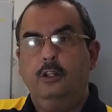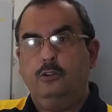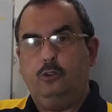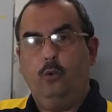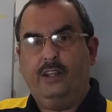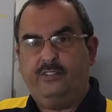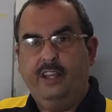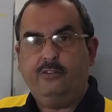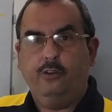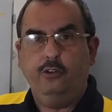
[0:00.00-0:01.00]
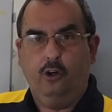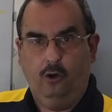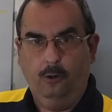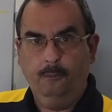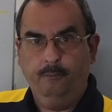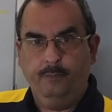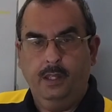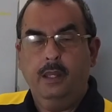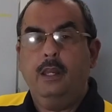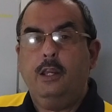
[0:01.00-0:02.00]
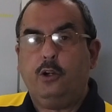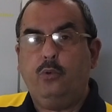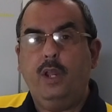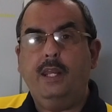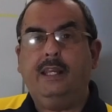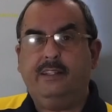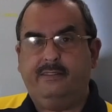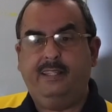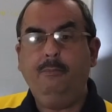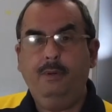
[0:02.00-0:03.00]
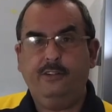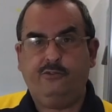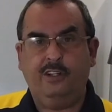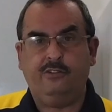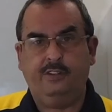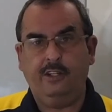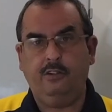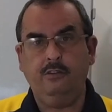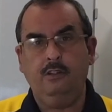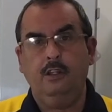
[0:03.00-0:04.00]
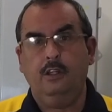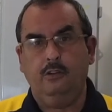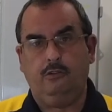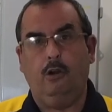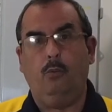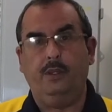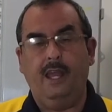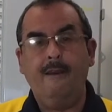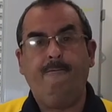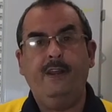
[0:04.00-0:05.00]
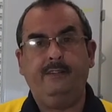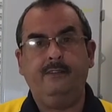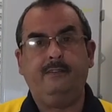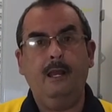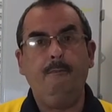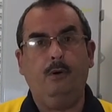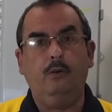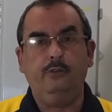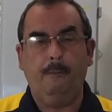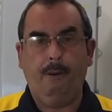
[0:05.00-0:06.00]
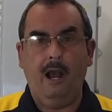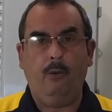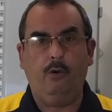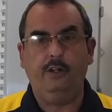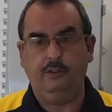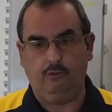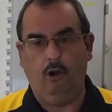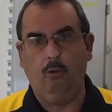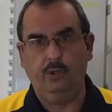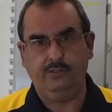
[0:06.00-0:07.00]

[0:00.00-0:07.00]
to assess your home, creating a seamless transition. So with Enphase Ensemble, the power is always